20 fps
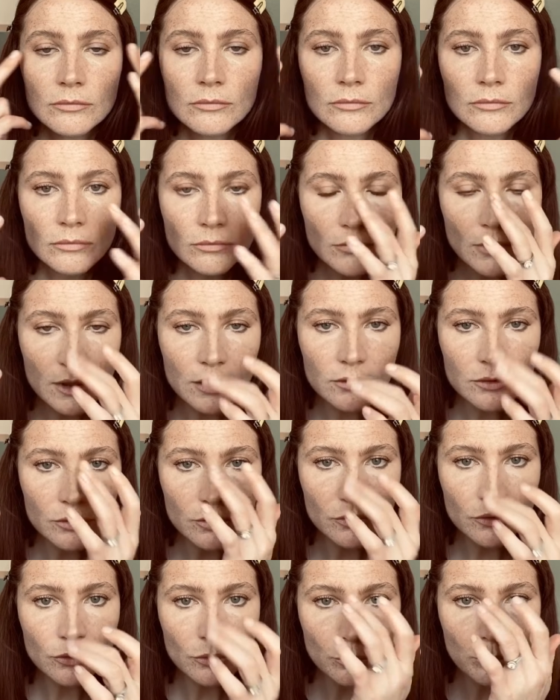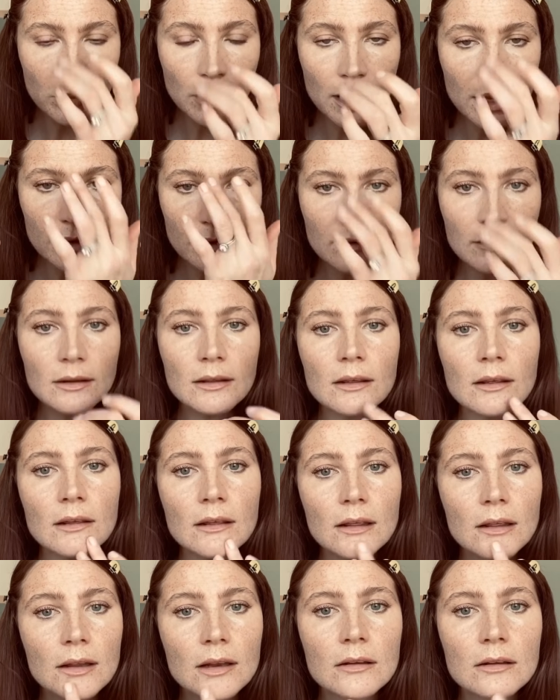Make sure it's all
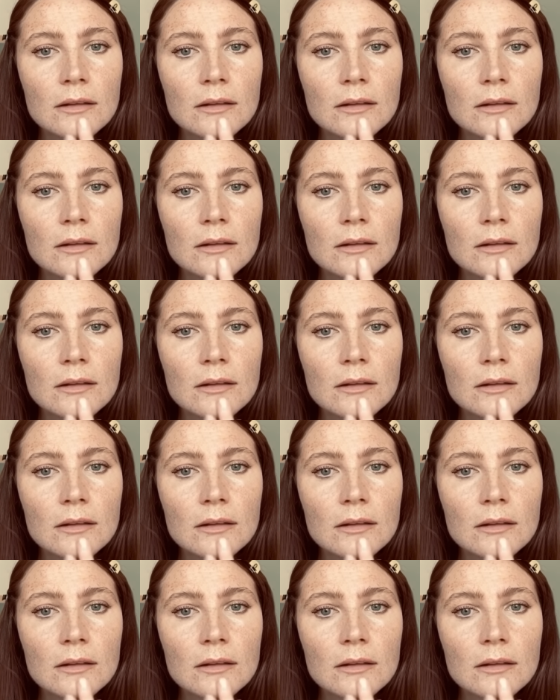blended.